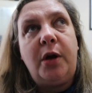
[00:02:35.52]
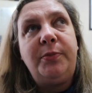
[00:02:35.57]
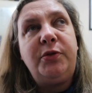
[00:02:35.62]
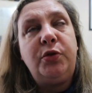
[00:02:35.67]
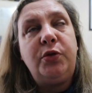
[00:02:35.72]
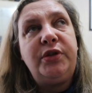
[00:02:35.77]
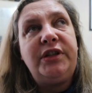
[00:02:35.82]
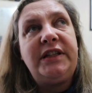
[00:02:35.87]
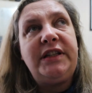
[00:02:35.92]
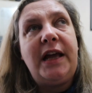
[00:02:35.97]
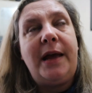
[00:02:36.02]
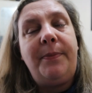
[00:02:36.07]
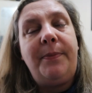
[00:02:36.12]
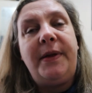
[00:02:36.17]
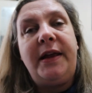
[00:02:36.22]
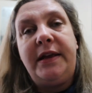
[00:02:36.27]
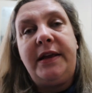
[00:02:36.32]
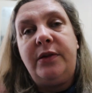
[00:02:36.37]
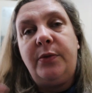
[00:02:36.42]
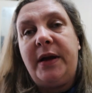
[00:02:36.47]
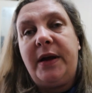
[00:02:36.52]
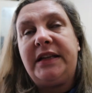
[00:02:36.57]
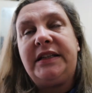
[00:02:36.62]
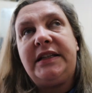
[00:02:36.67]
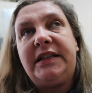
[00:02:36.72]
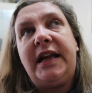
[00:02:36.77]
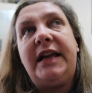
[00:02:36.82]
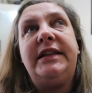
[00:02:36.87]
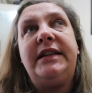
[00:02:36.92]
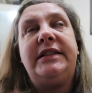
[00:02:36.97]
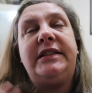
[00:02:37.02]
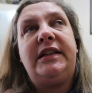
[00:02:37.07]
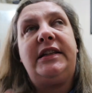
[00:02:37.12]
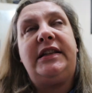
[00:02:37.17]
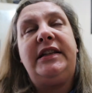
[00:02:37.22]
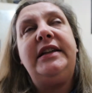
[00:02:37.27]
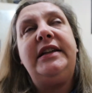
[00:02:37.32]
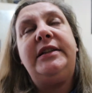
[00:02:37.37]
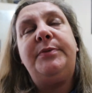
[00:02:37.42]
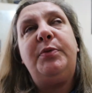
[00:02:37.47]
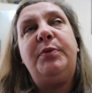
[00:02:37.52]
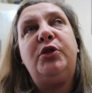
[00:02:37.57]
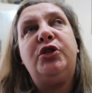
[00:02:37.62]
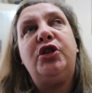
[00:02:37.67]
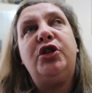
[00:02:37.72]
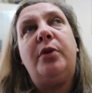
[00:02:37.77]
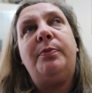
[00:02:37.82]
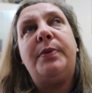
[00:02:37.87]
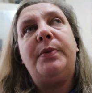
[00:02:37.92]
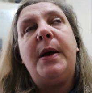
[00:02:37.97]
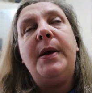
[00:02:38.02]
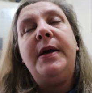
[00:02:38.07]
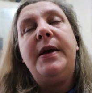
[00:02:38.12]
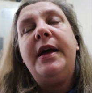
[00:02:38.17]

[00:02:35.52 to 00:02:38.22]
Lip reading: doorstep in the West End. It's a theatre bookshop.